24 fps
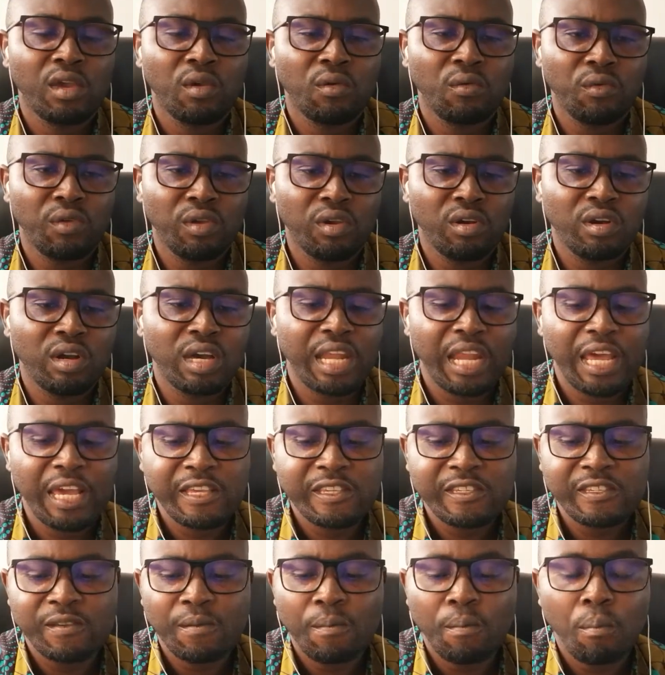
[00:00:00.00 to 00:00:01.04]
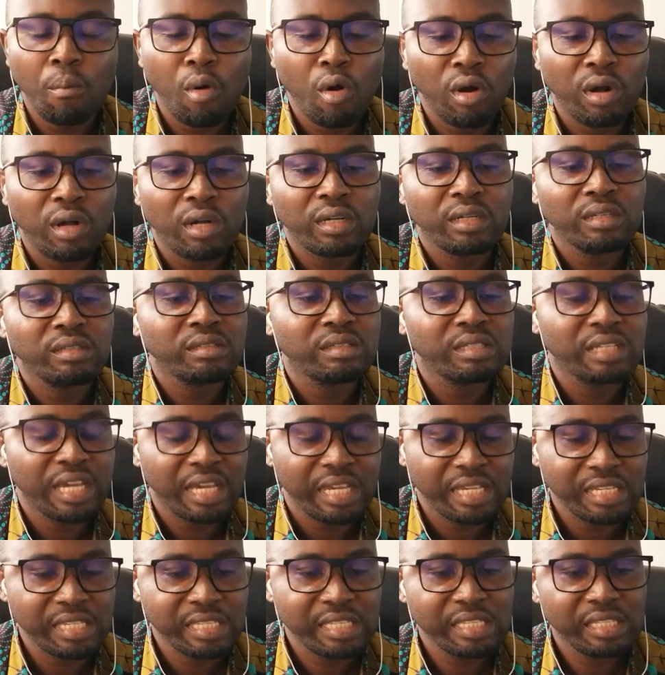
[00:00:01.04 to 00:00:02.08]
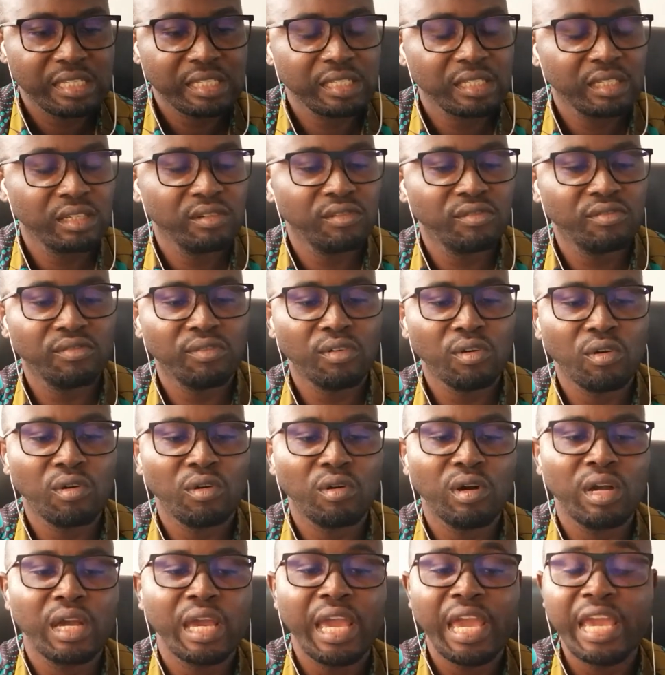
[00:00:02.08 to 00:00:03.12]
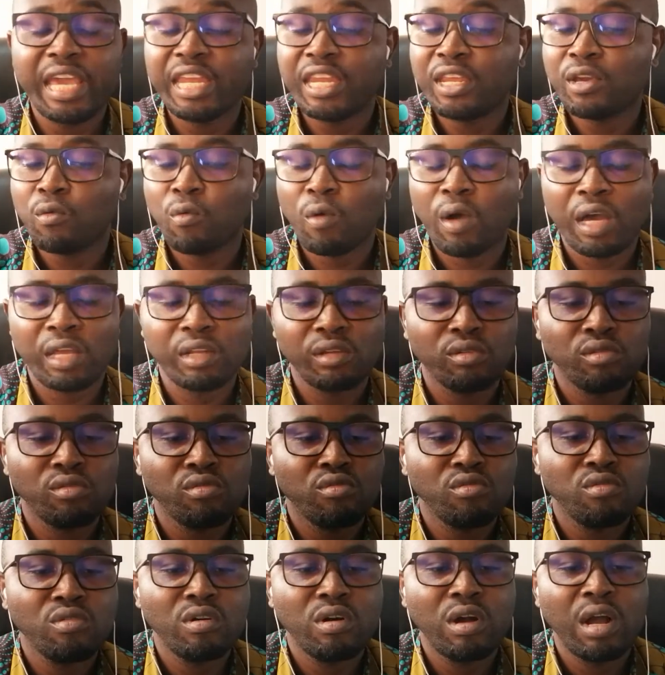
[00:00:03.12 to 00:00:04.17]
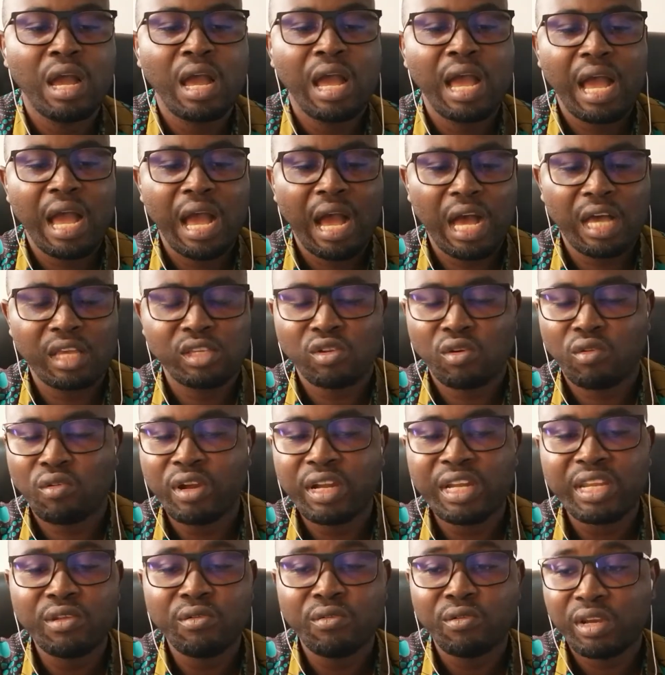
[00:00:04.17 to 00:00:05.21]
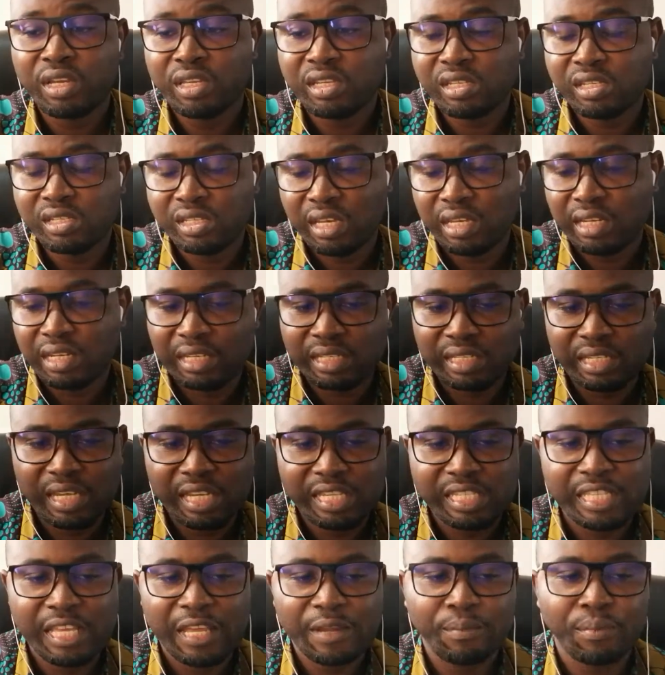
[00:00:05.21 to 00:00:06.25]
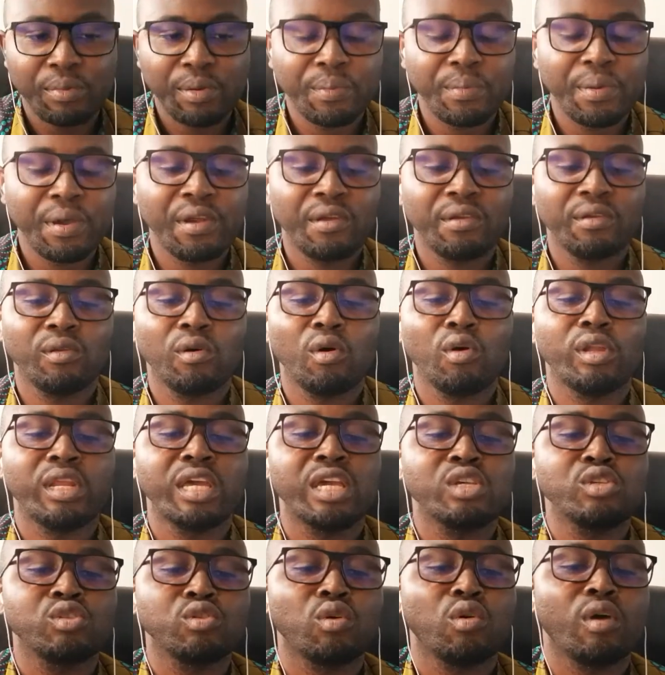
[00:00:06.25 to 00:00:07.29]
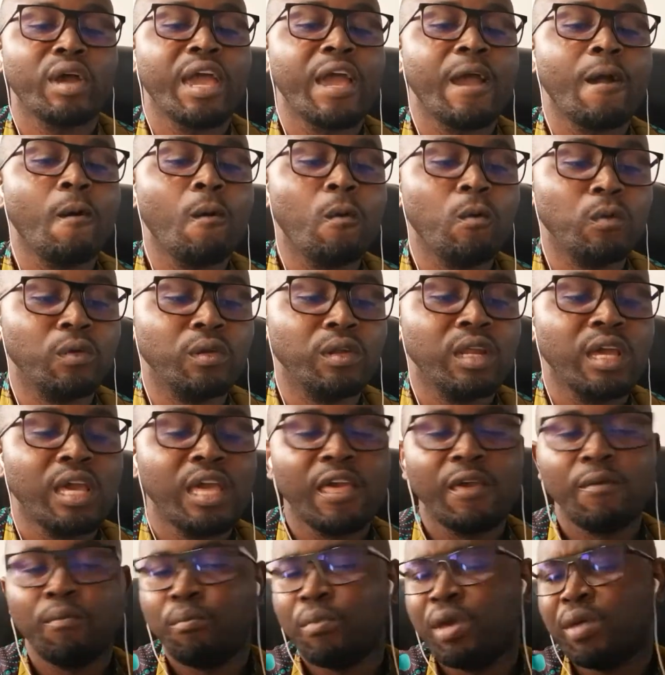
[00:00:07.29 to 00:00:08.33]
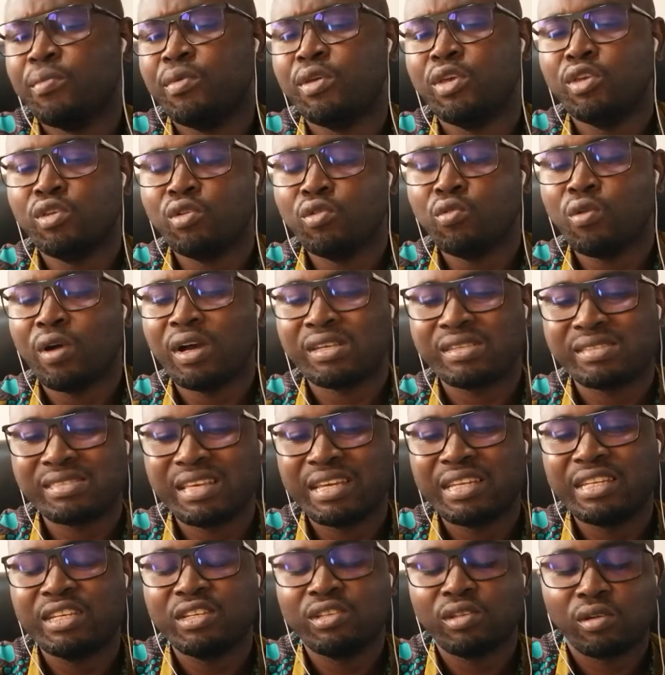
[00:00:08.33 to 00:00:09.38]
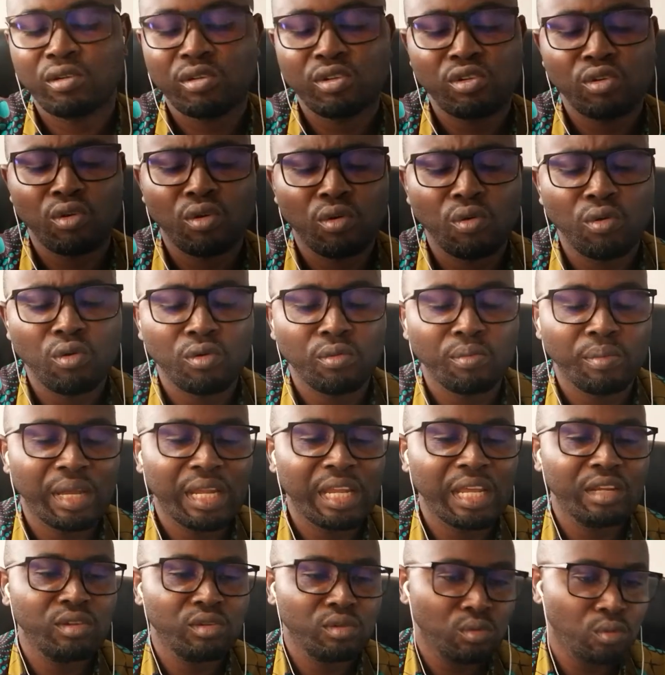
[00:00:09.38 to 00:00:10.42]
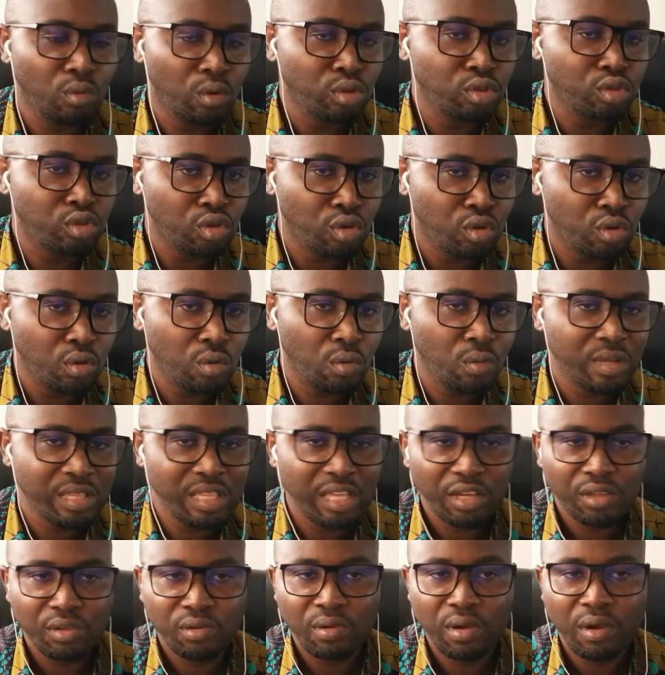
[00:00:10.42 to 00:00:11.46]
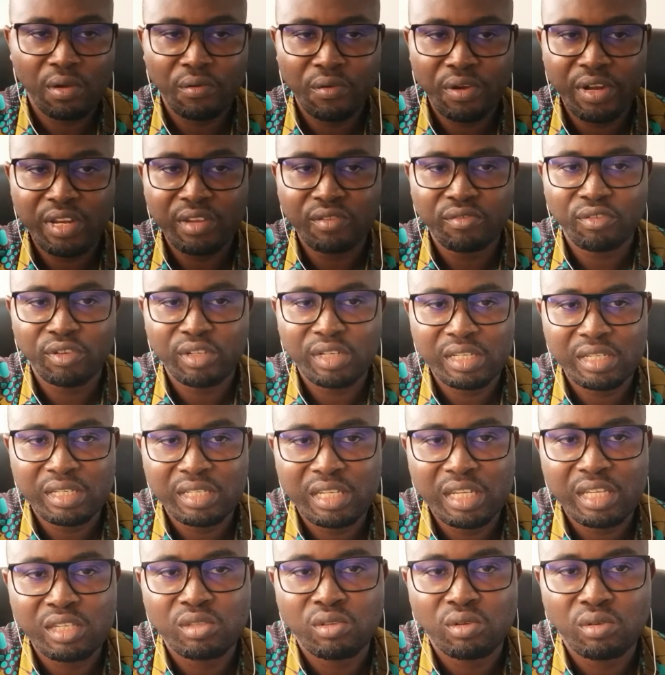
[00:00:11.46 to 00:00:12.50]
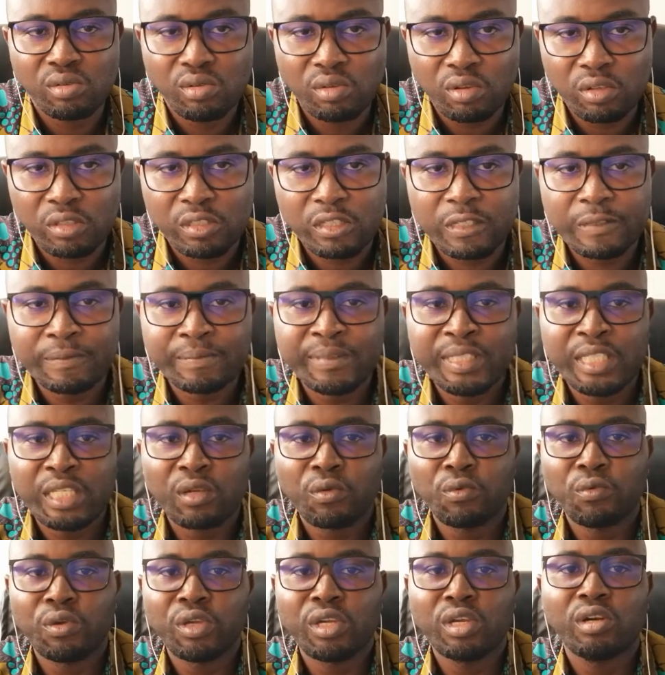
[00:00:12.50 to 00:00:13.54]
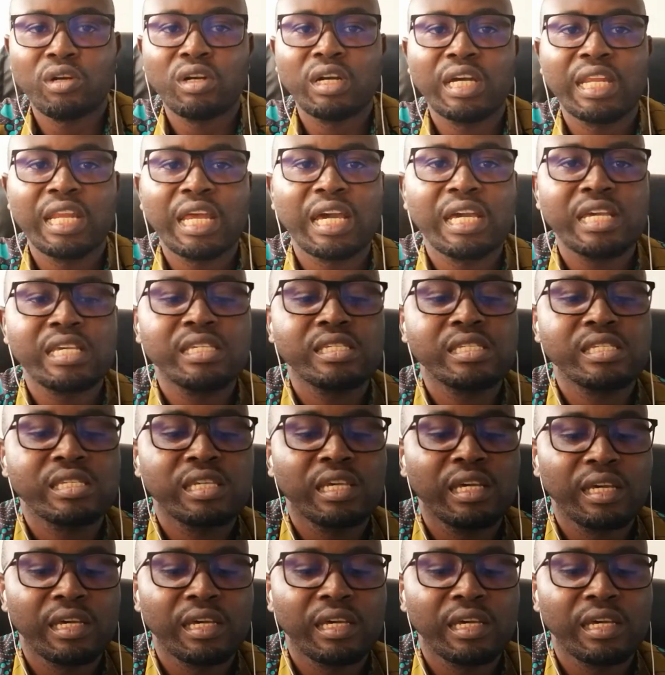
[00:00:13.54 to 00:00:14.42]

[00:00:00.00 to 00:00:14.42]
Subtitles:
we organize mock tests for anyone who has already registered the test and preparing on his or her own. Maybe you are studying on your own, but then you want to know whether you are ready for the test or not. We organize